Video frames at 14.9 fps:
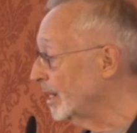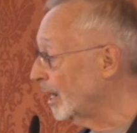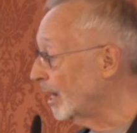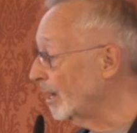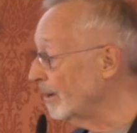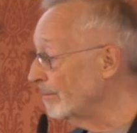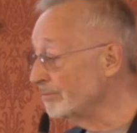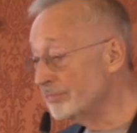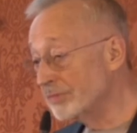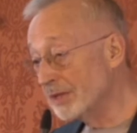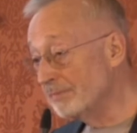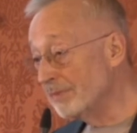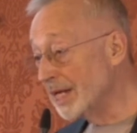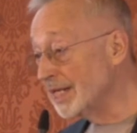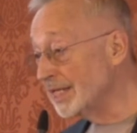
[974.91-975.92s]

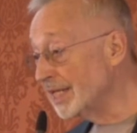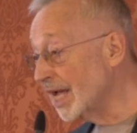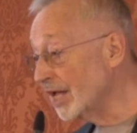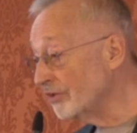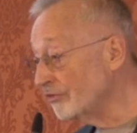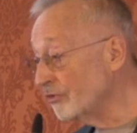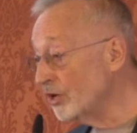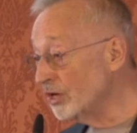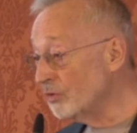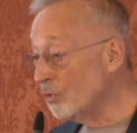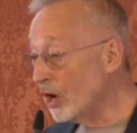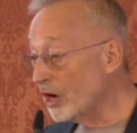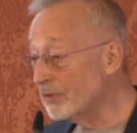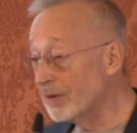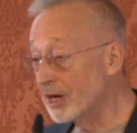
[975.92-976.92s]
But in California,
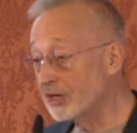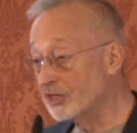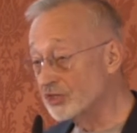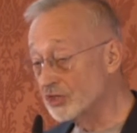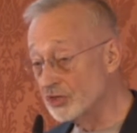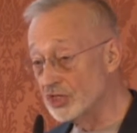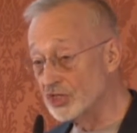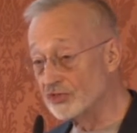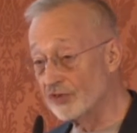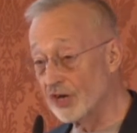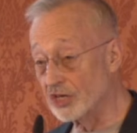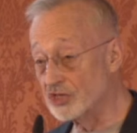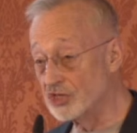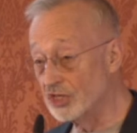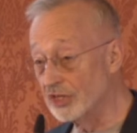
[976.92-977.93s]
water markets are
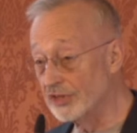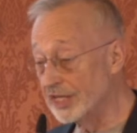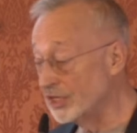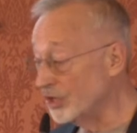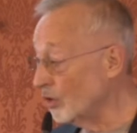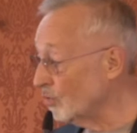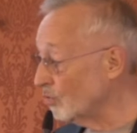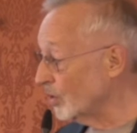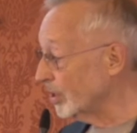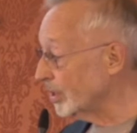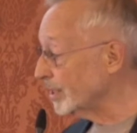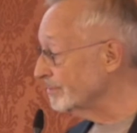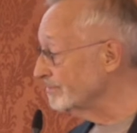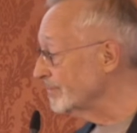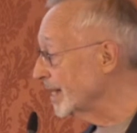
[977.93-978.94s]
dysfunctional. They don't
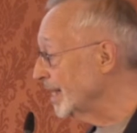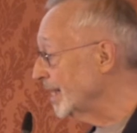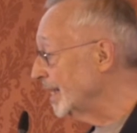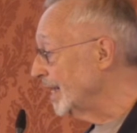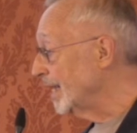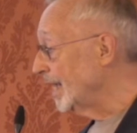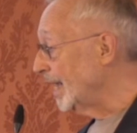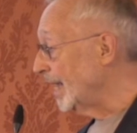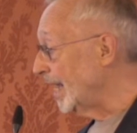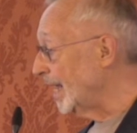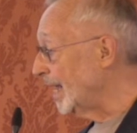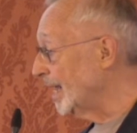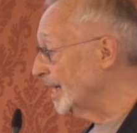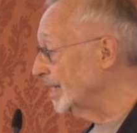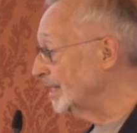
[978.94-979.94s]
work.
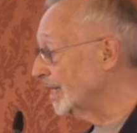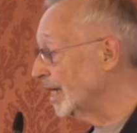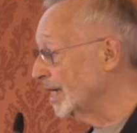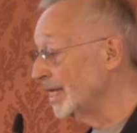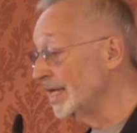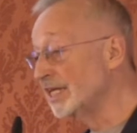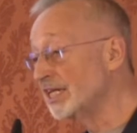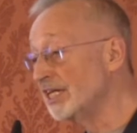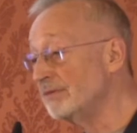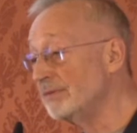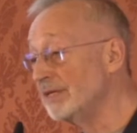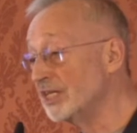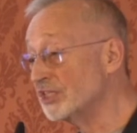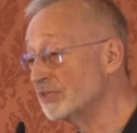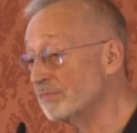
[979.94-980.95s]
And it can
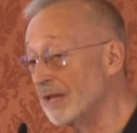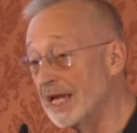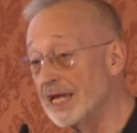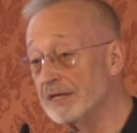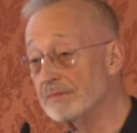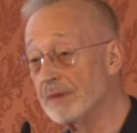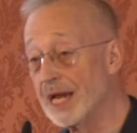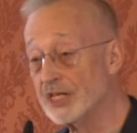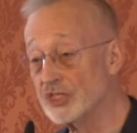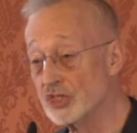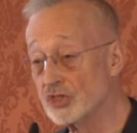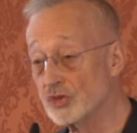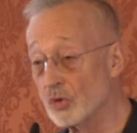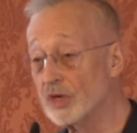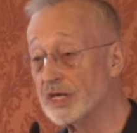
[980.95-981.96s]
be explained by
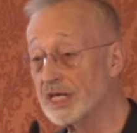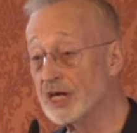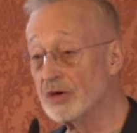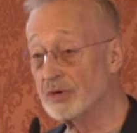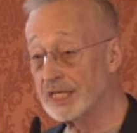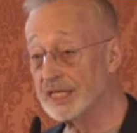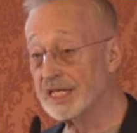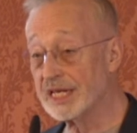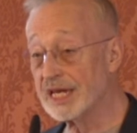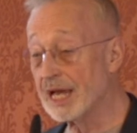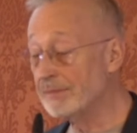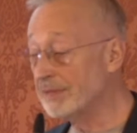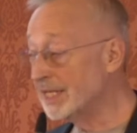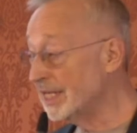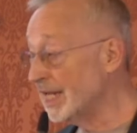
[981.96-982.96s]
just ordinary
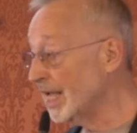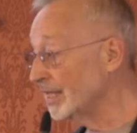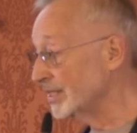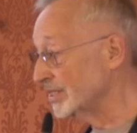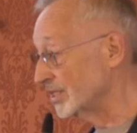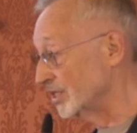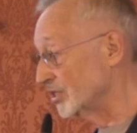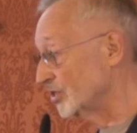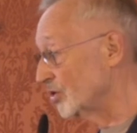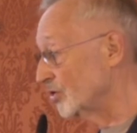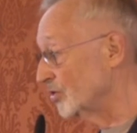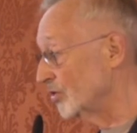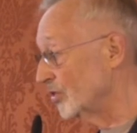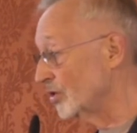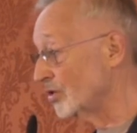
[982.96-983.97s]
economic analysis.
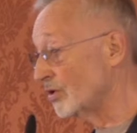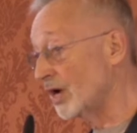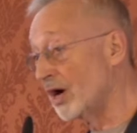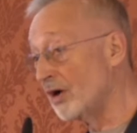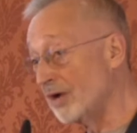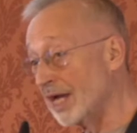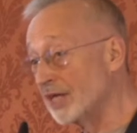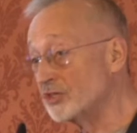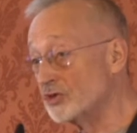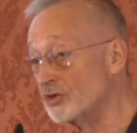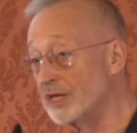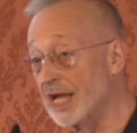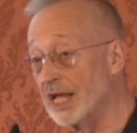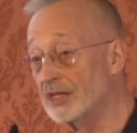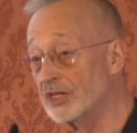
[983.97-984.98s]
There are
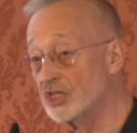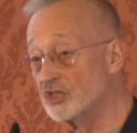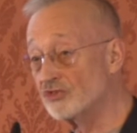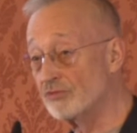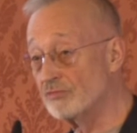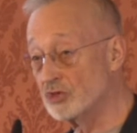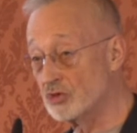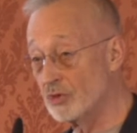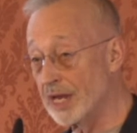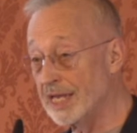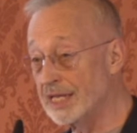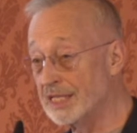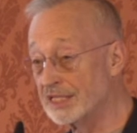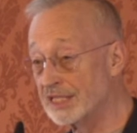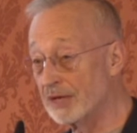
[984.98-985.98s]
externalities from
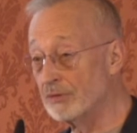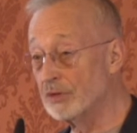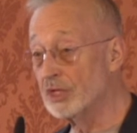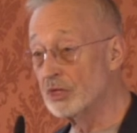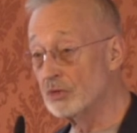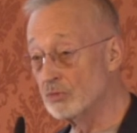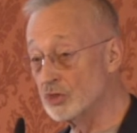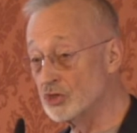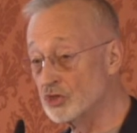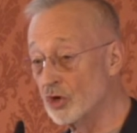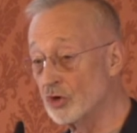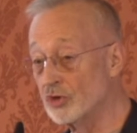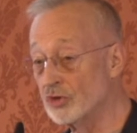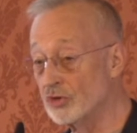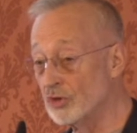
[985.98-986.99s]
trade, as I will
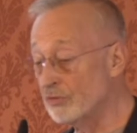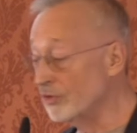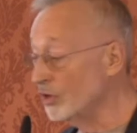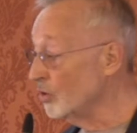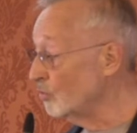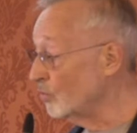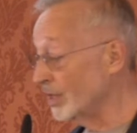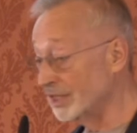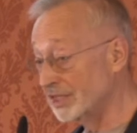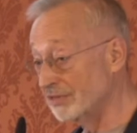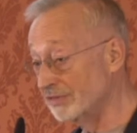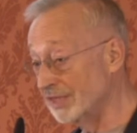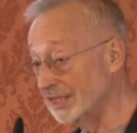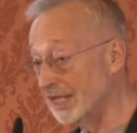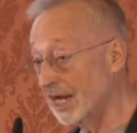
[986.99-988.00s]
show you. They're
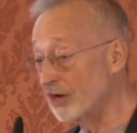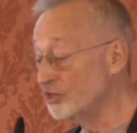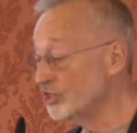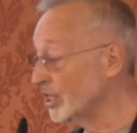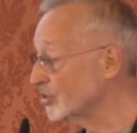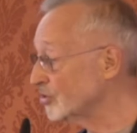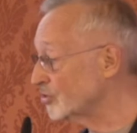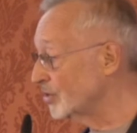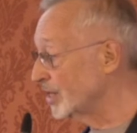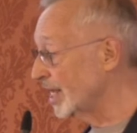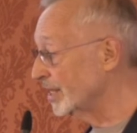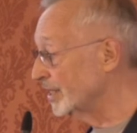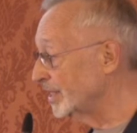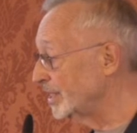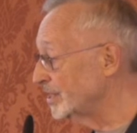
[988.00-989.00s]
relatively large
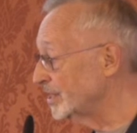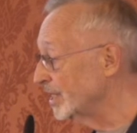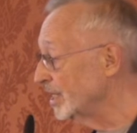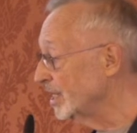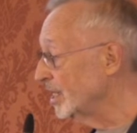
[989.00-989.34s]
externalities.